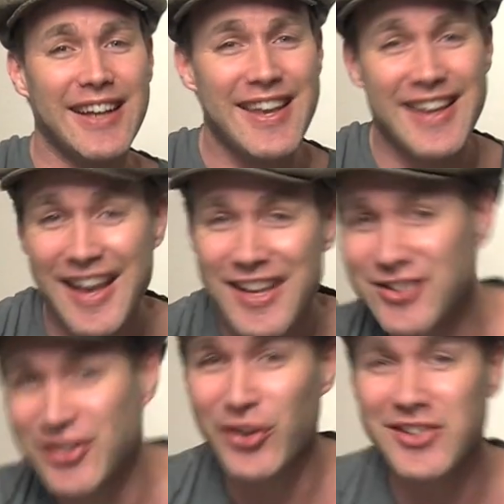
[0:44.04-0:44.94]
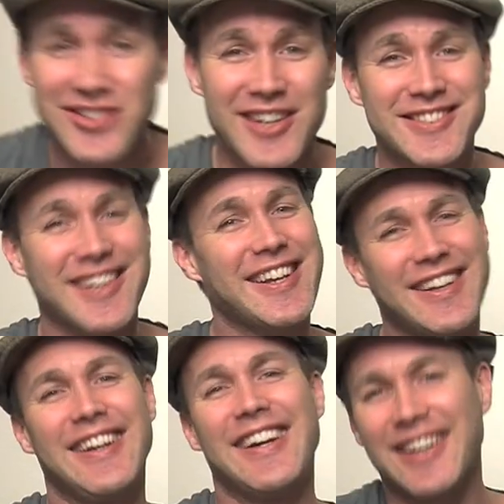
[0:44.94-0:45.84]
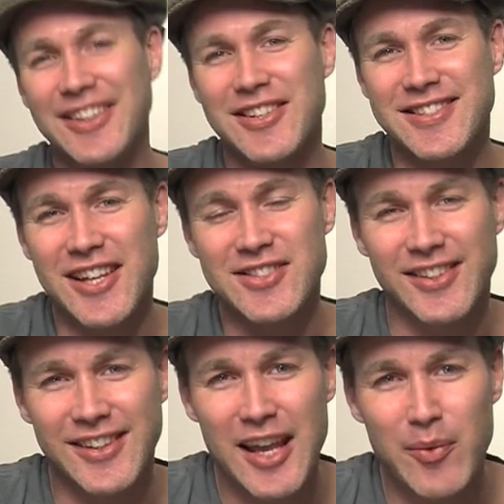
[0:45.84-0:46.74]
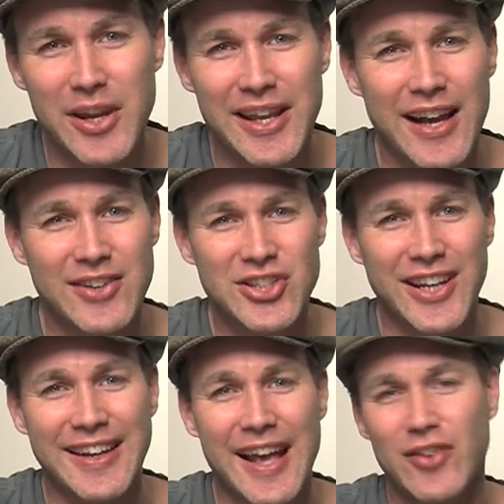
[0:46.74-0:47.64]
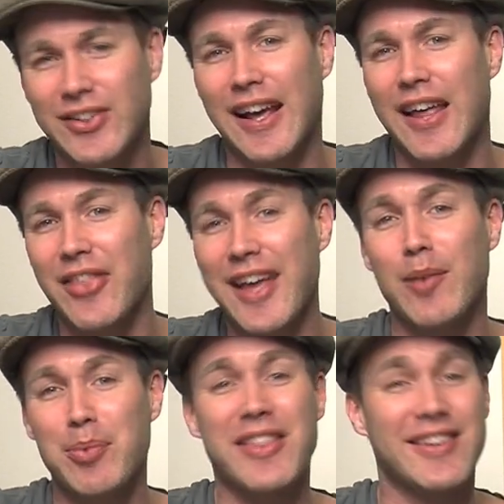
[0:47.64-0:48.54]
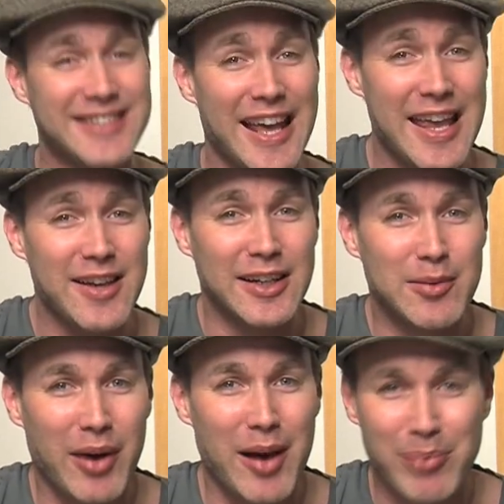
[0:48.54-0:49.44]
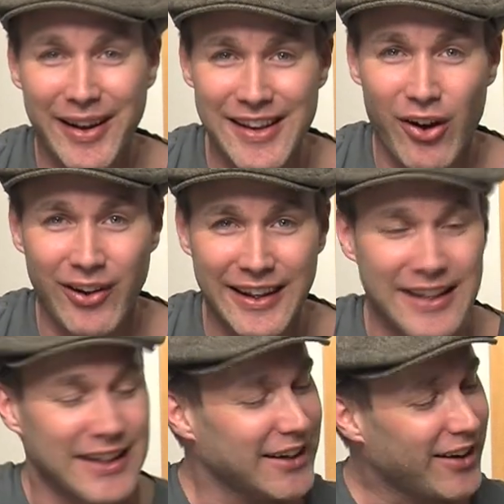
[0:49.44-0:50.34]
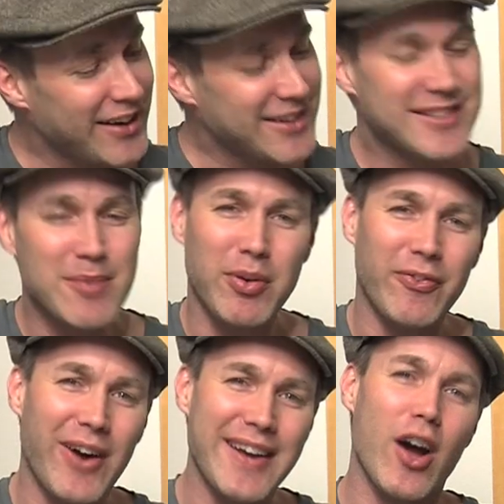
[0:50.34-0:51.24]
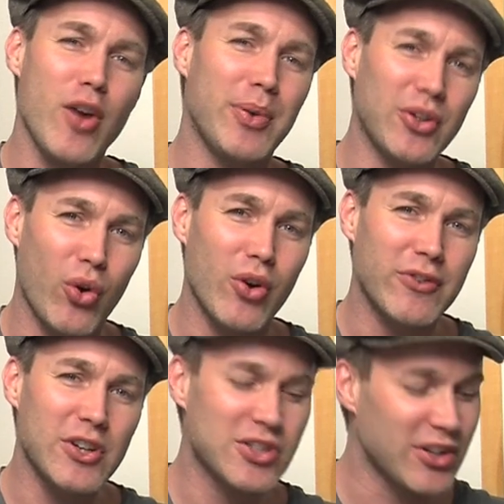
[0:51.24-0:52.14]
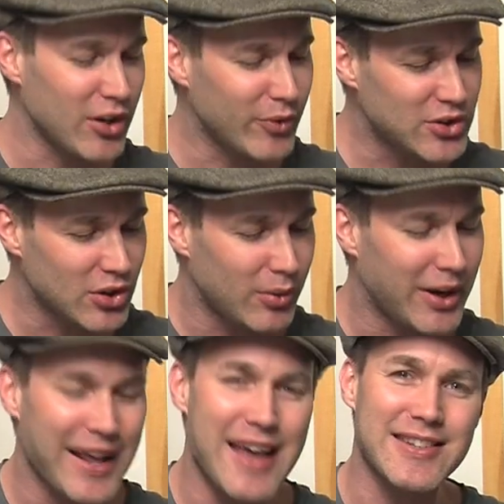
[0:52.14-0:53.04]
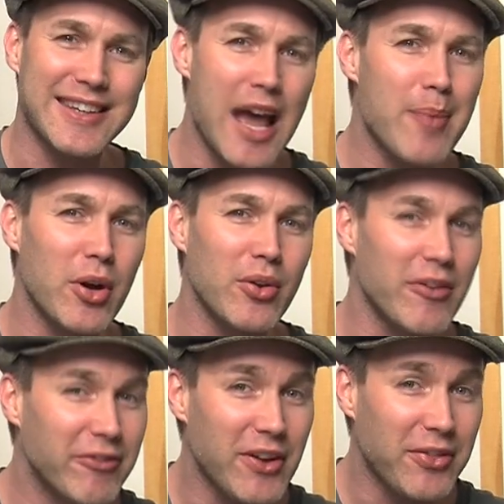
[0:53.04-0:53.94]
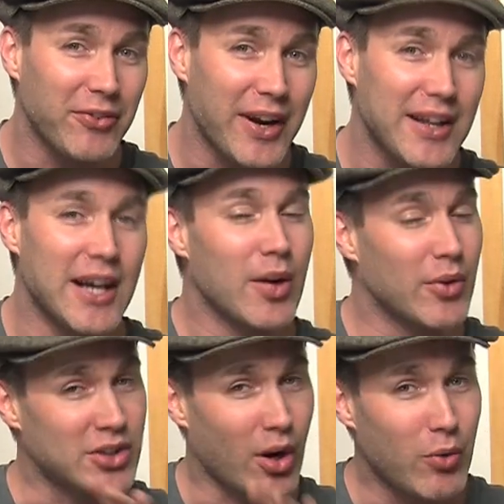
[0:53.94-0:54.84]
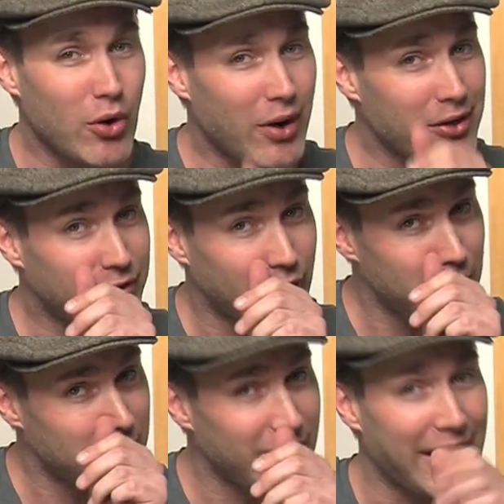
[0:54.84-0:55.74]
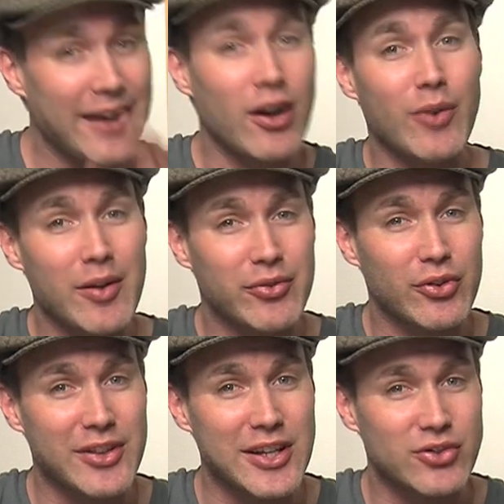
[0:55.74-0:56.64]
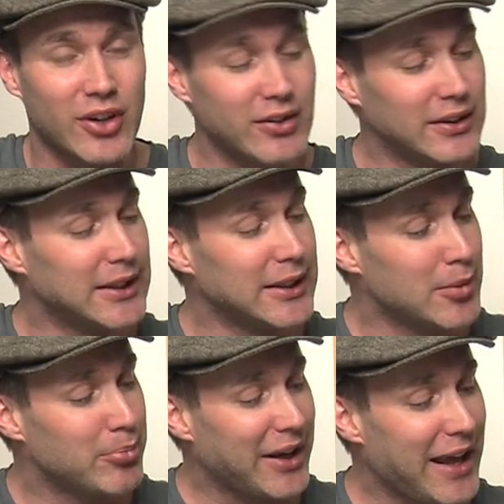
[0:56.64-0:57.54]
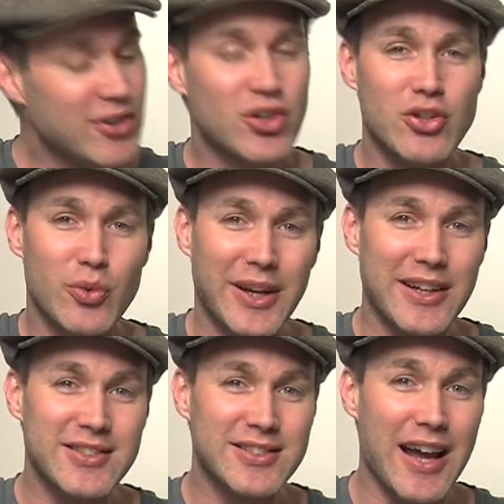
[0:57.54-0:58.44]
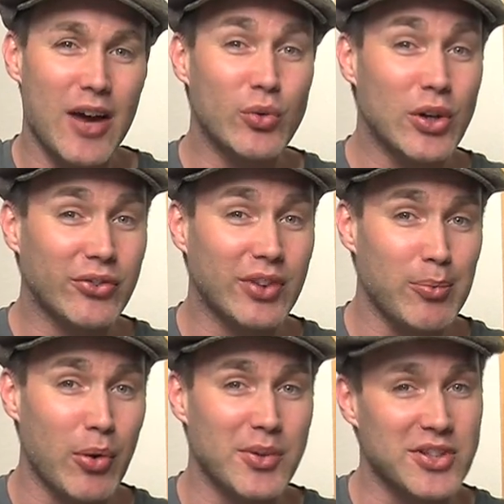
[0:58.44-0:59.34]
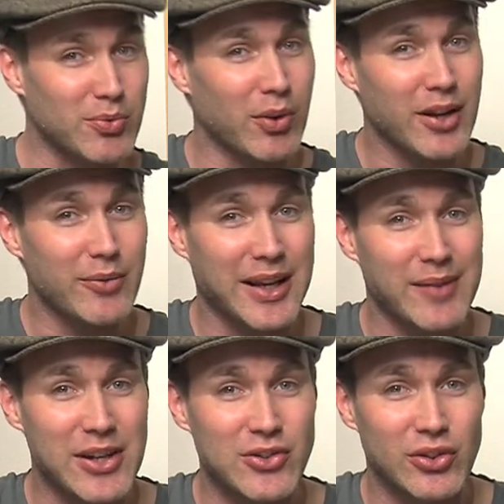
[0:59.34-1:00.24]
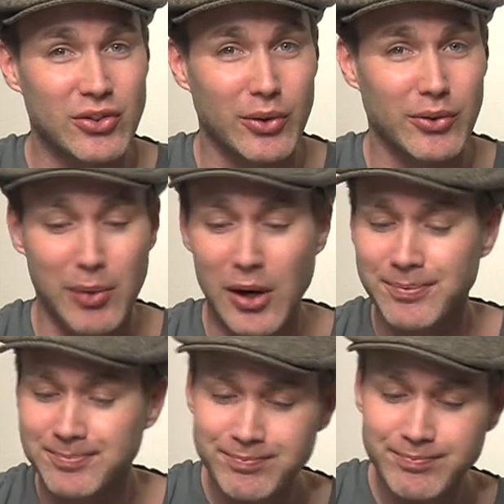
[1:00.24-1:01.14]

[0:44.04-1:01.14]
Hey, how you doing? Justin here. In this lesson today we are checking out uh, That'll Be the Day by Buddy Holly. Kind of simplified open chord version. The original one has a capo at the fifth fret, which I will run through with you, and I'll run through the intro. But as usual we're going to start real simple, which is what I'd recommend you do as well.